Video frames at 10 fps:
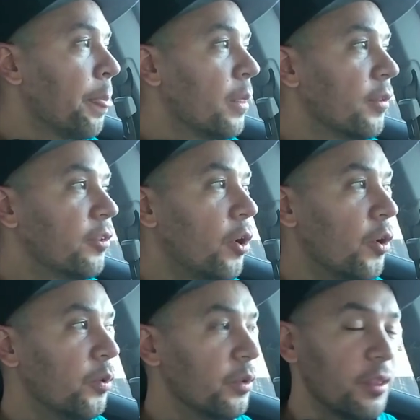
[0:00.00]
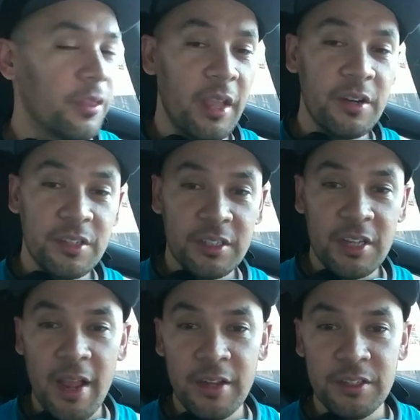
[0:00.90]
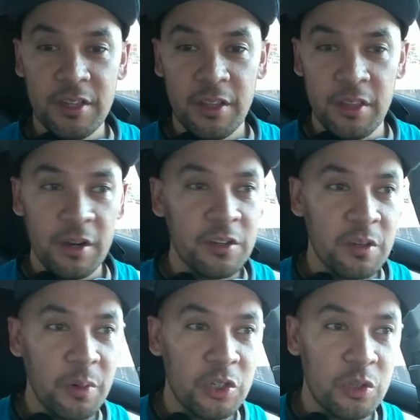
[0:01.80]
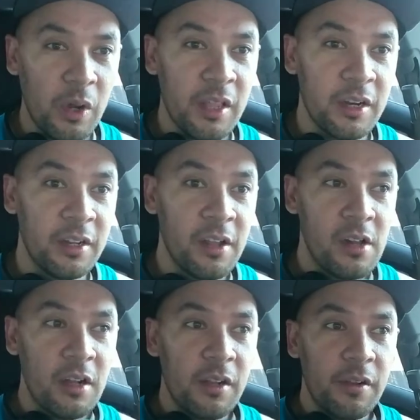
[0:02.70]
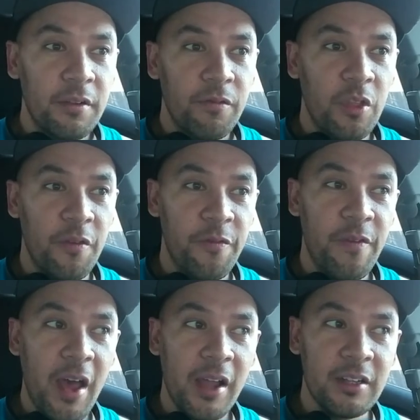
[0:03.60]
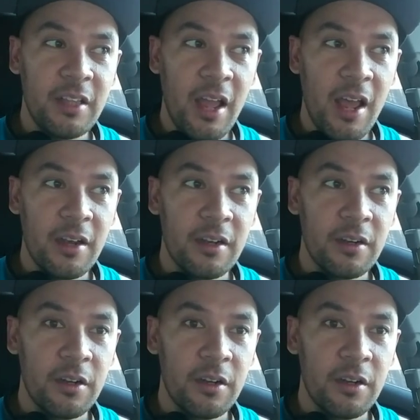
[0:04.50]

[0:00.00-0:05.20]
So there's the science, there's the spirituality, the fact that